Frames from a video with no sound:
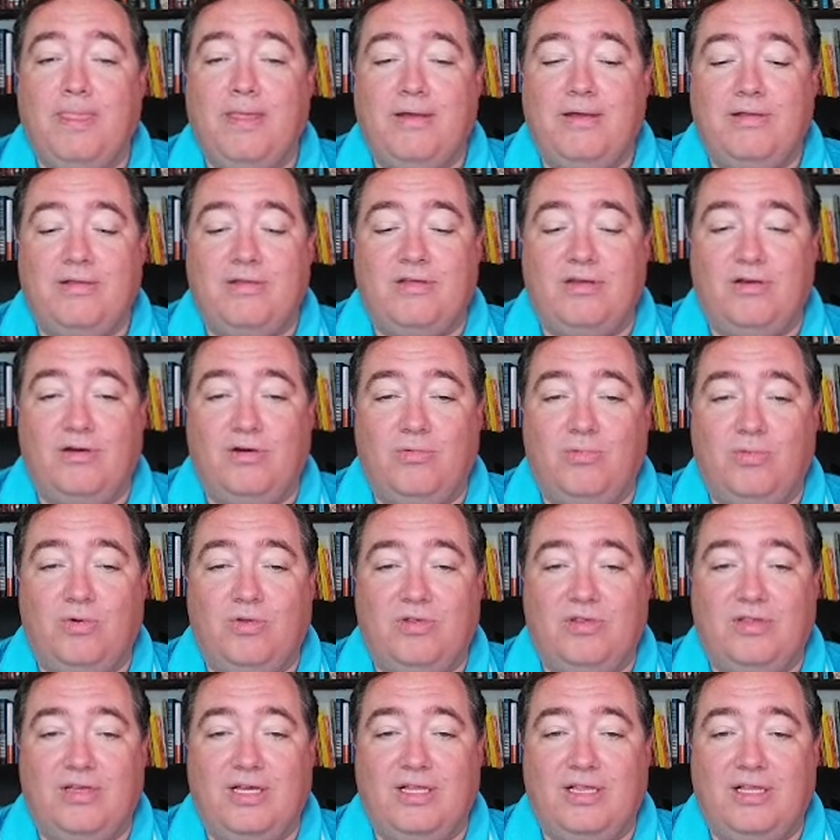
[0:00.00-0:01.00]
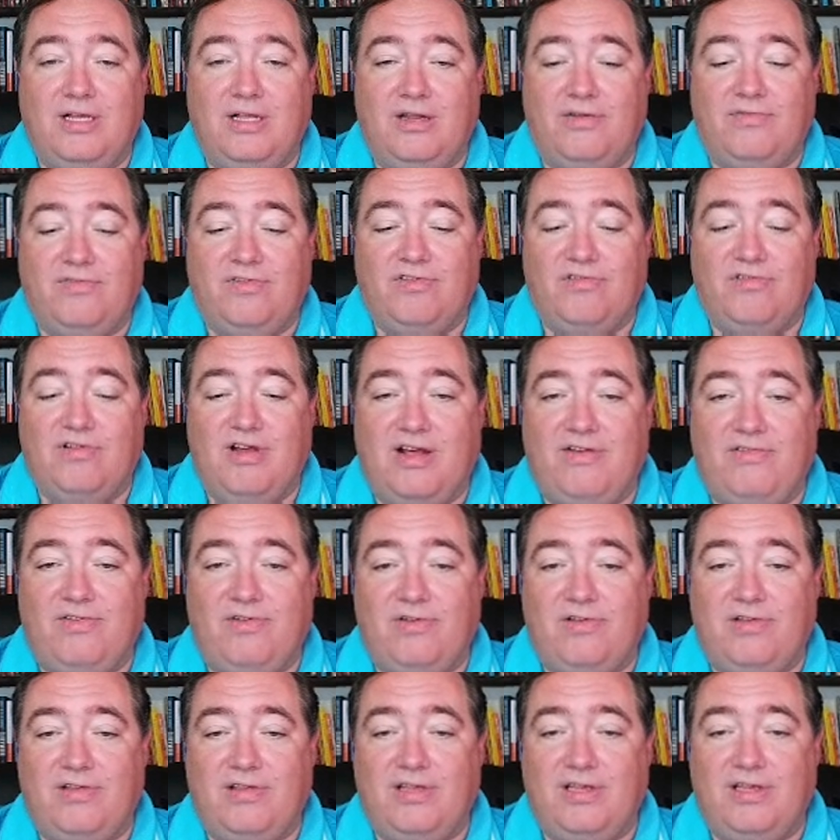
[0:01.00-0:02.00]
So we'll say that Gulliver's
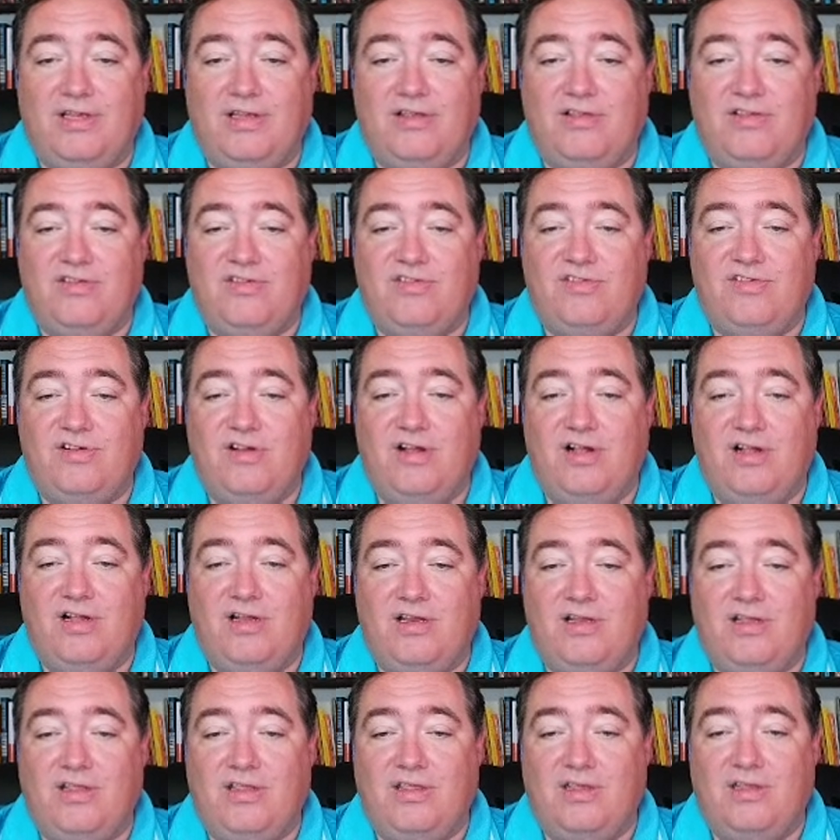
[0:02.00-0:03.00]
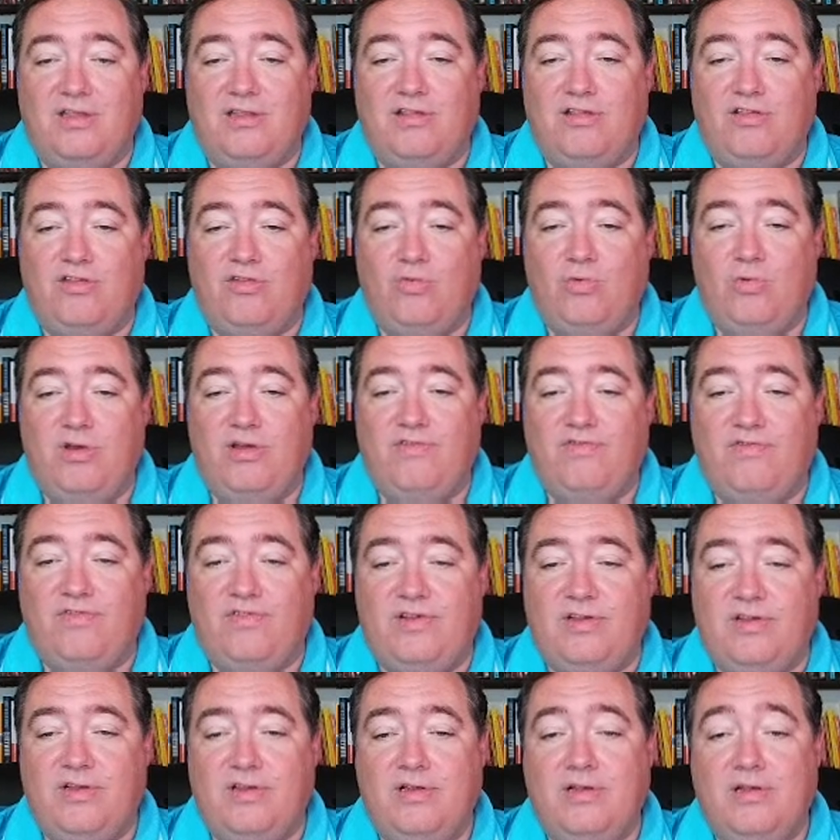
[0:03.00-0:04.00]
Travels is Jonathan
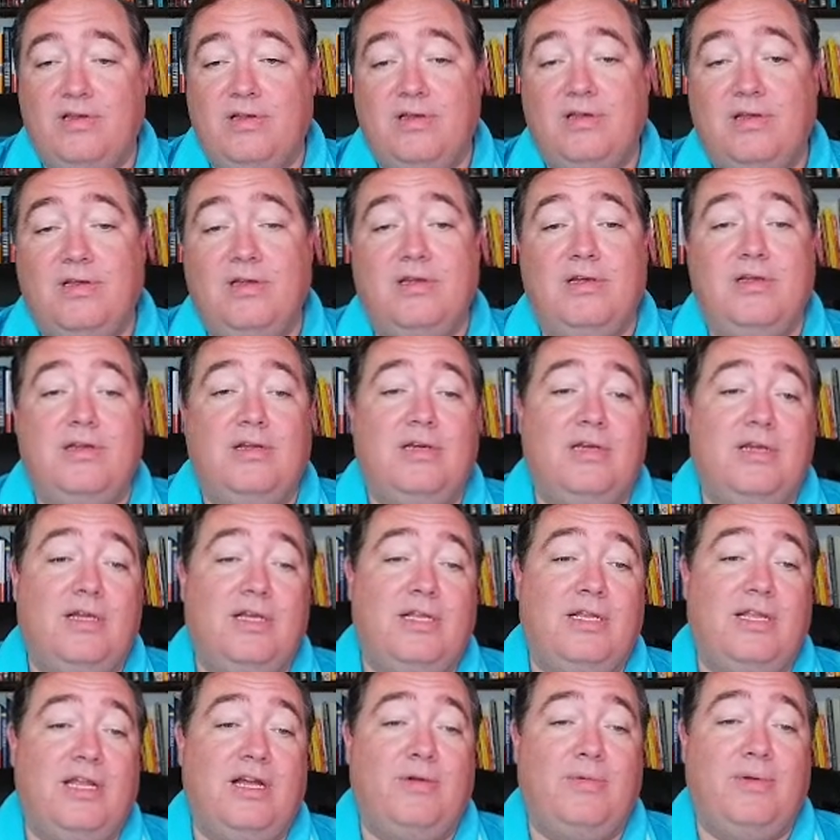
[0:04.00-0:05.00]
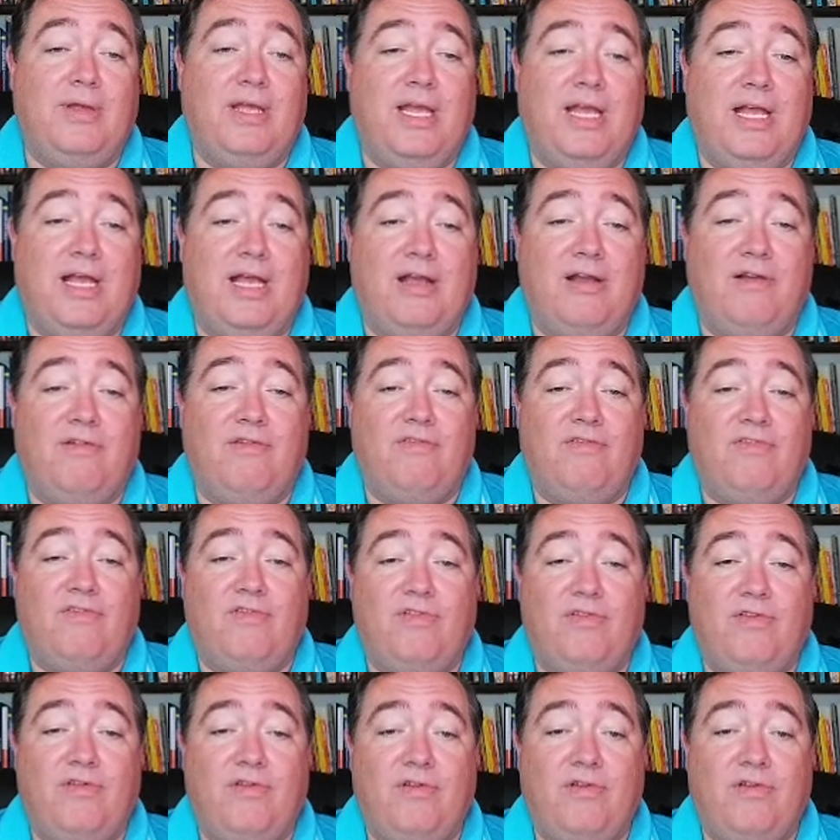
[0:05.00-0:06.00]
Swift, and now we have